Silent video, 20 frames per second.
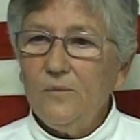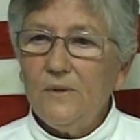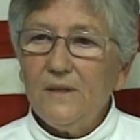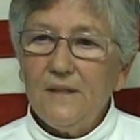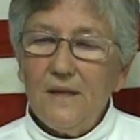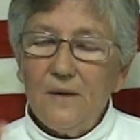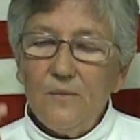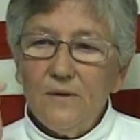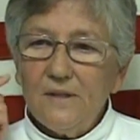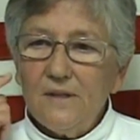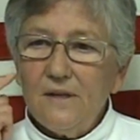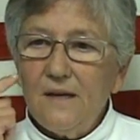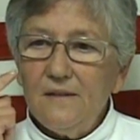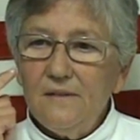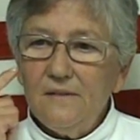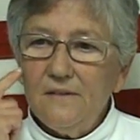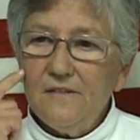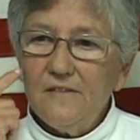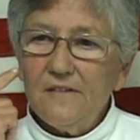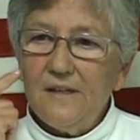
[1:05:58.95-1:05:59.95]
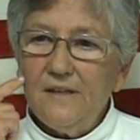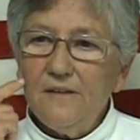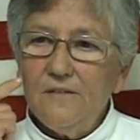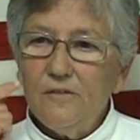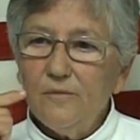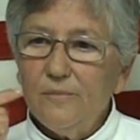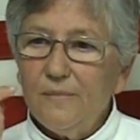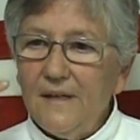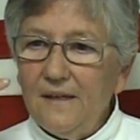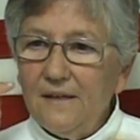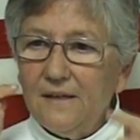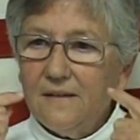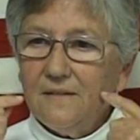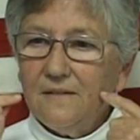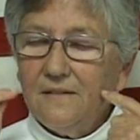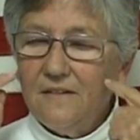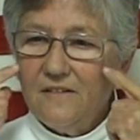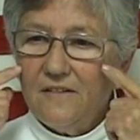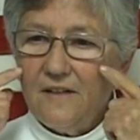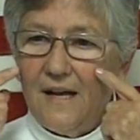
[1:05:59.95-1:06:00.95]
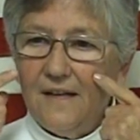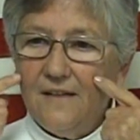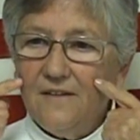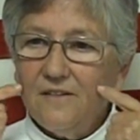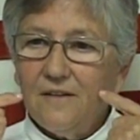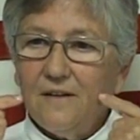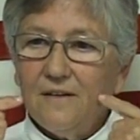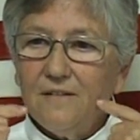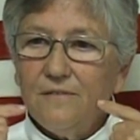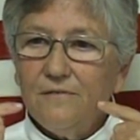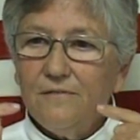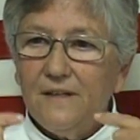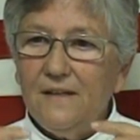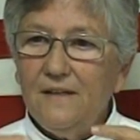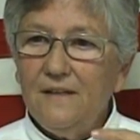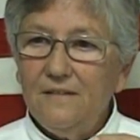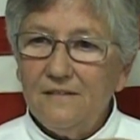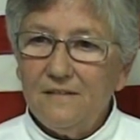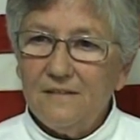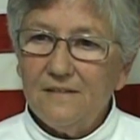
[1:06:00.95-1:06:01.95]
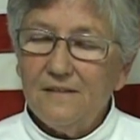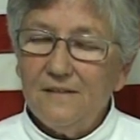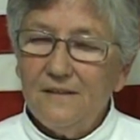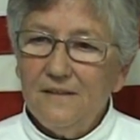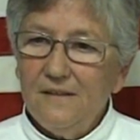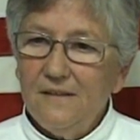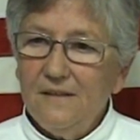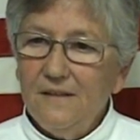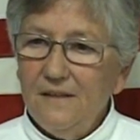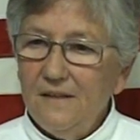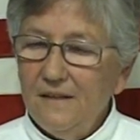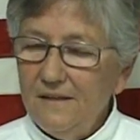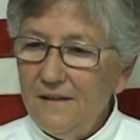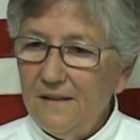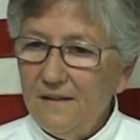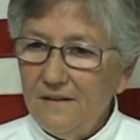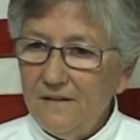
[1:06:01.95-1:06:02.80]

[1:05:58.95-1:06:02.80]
where they would cut the skin to make designs on the face. Oh, And